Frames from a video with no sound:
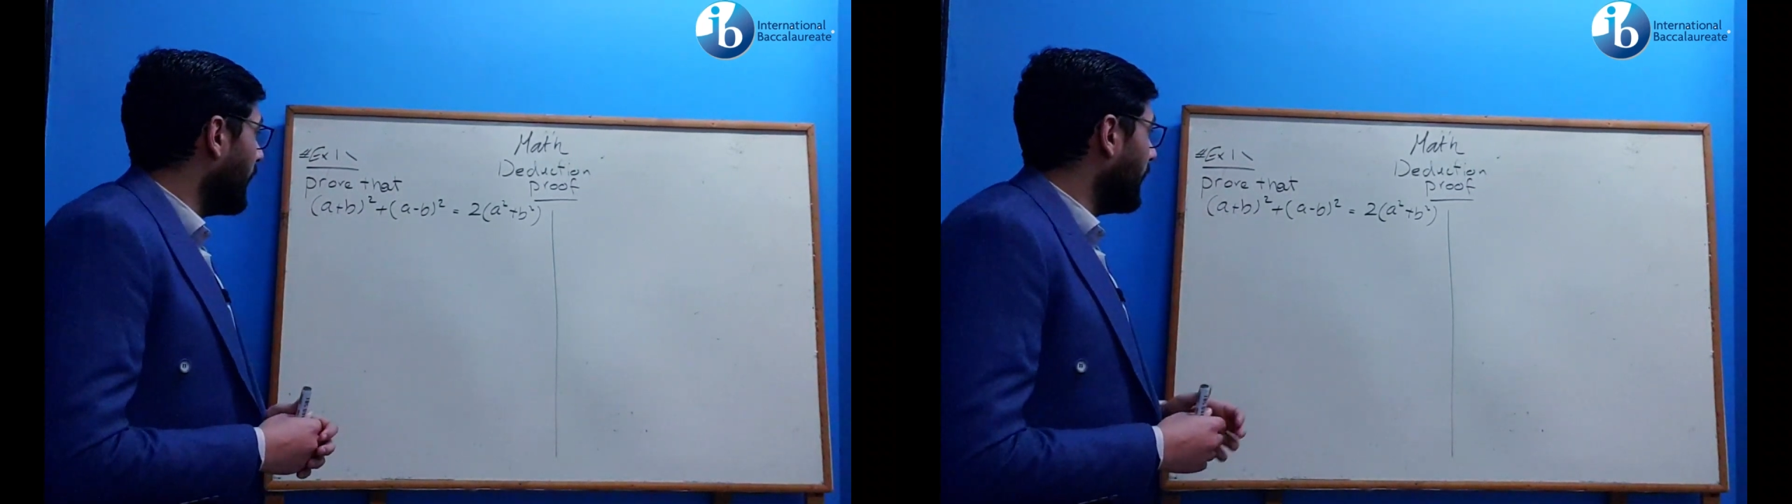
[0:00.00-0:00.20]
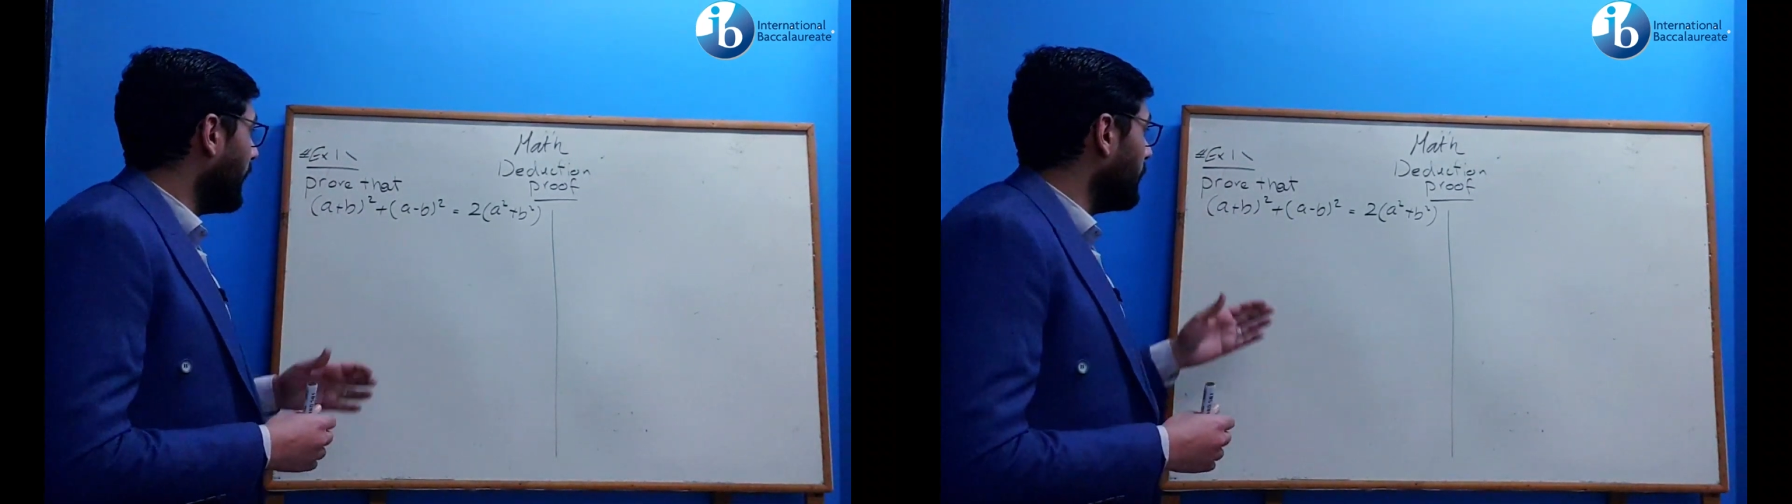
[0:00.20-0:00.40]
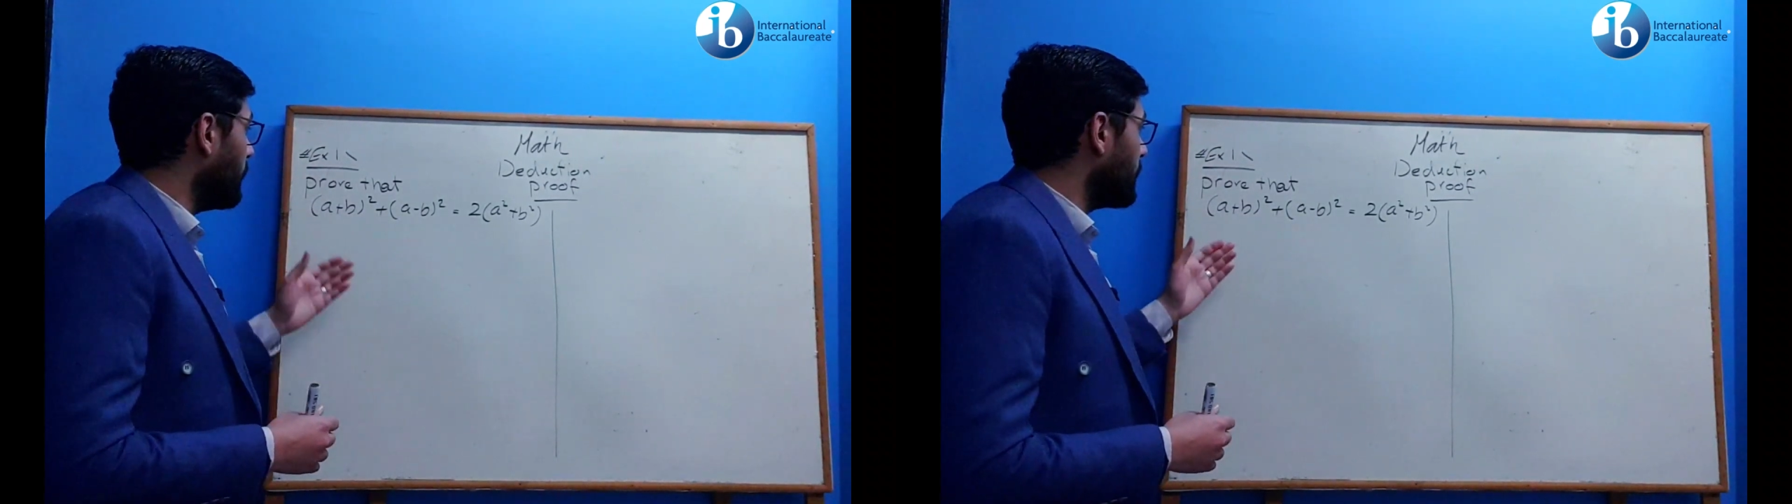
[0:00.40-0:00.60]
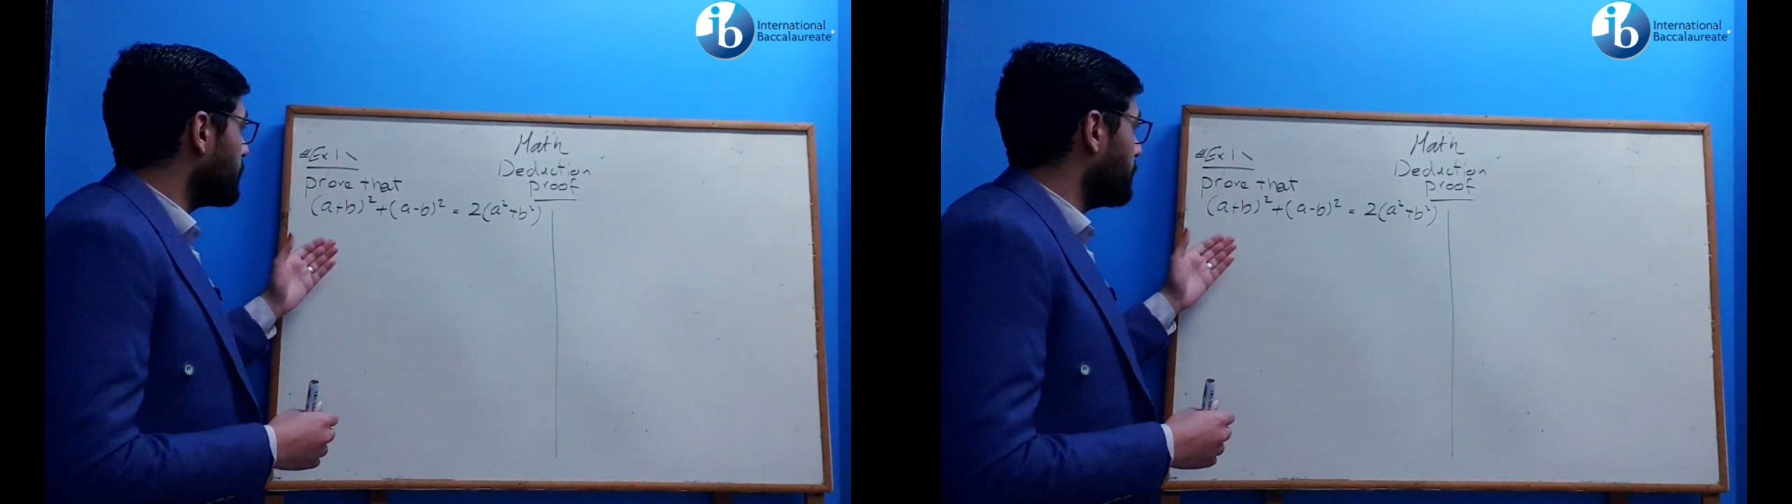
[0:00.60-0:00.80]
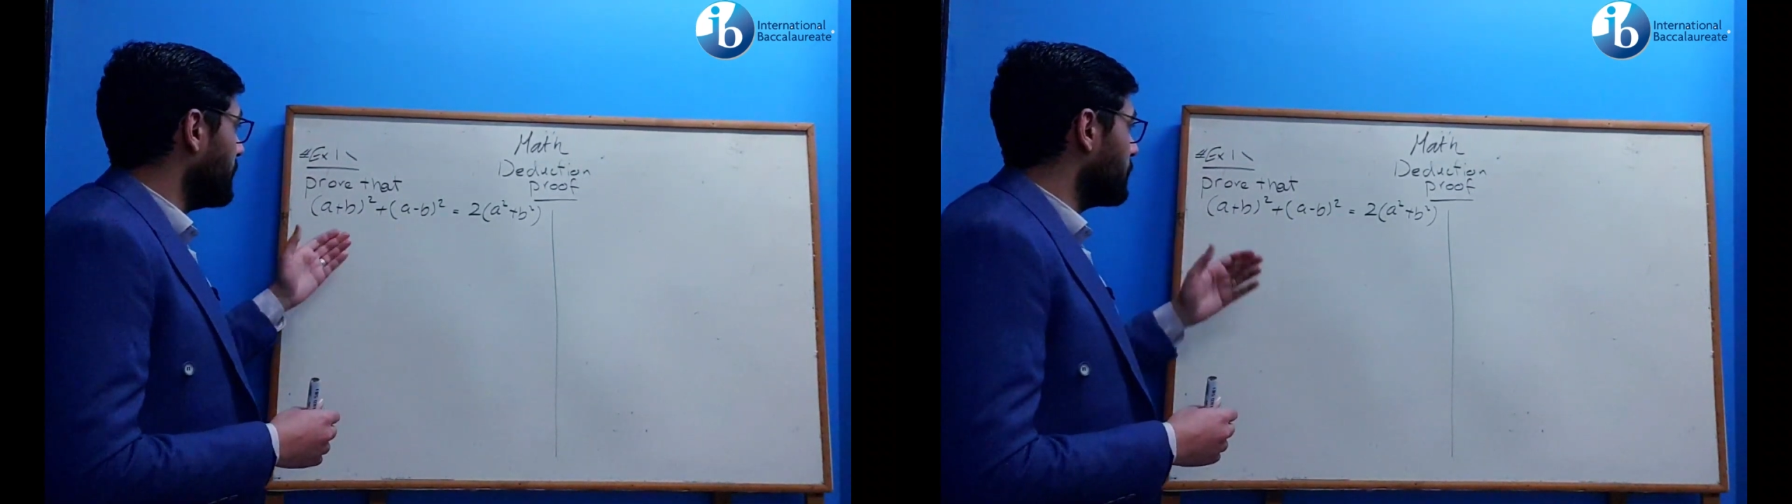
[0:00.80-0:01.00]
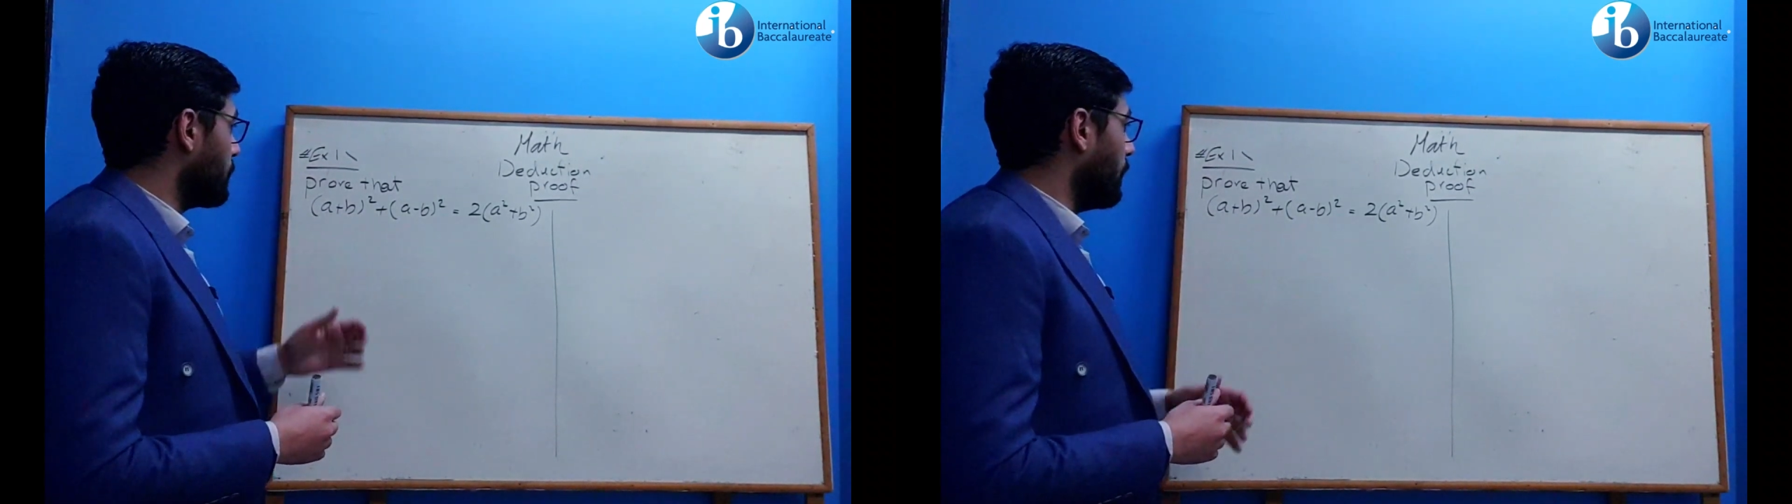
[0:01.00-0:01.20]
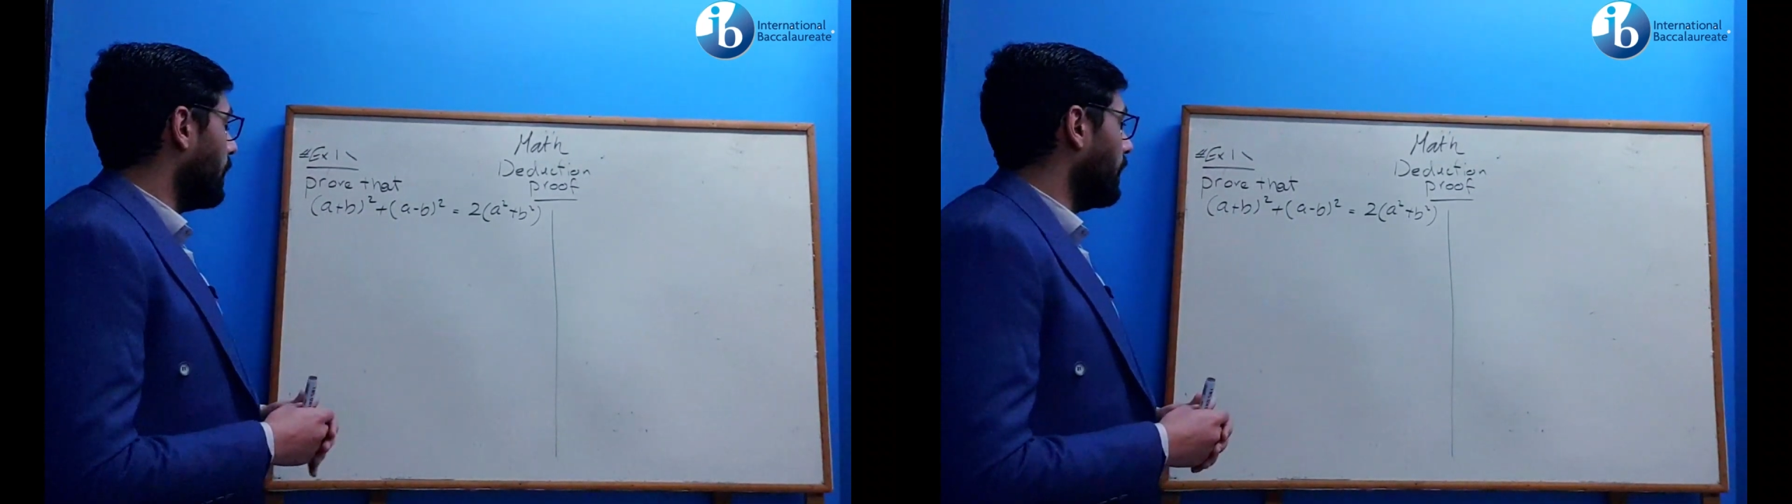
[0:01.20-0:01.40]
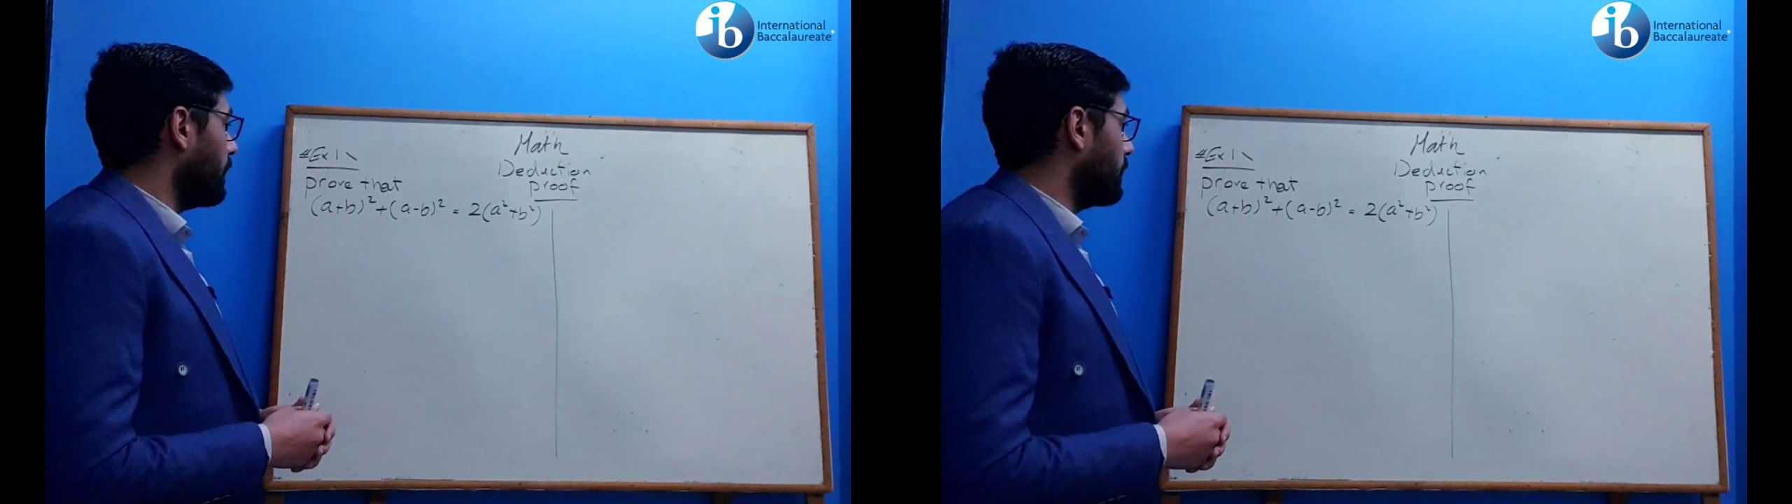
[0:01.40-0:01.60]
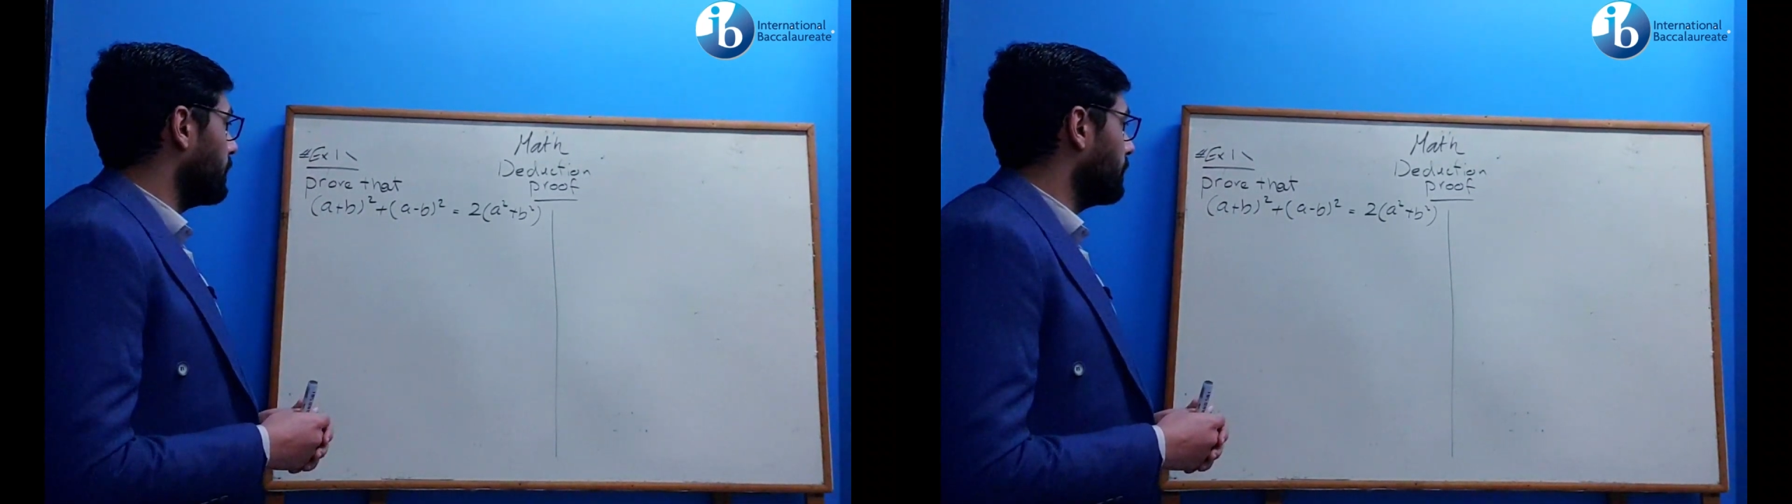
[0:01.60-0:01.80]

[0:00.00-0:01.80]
a plus b squared